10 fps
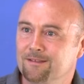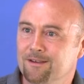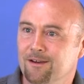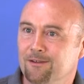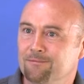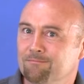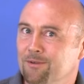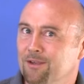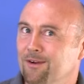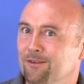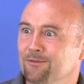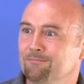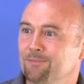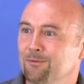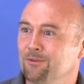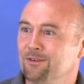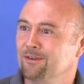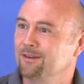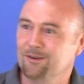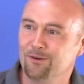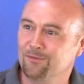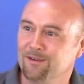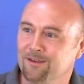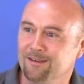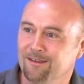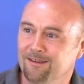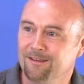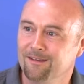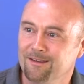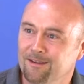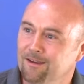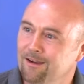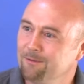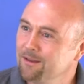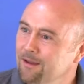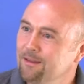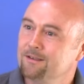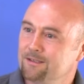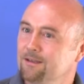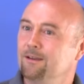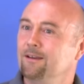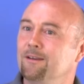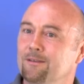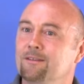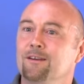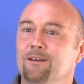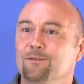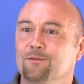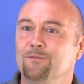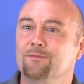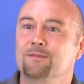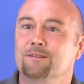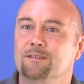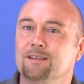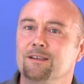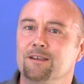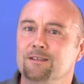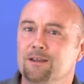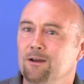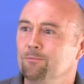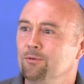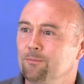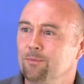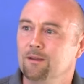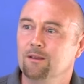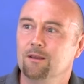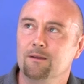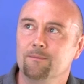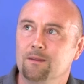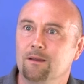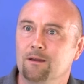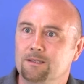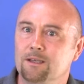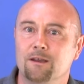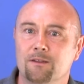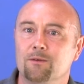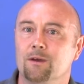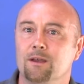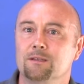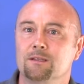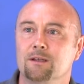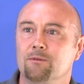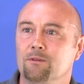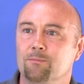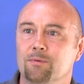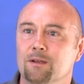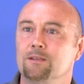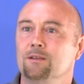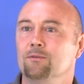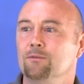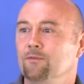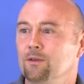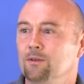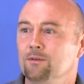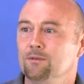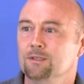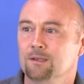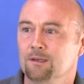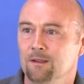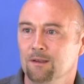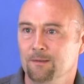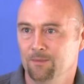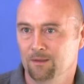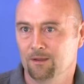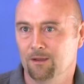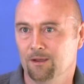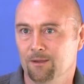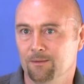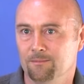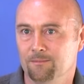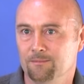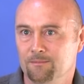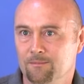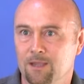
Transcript: can't be around people that drink coffee I mean, that, that's a, a kind of silly example, but I see in other ways, you know, with political views and um,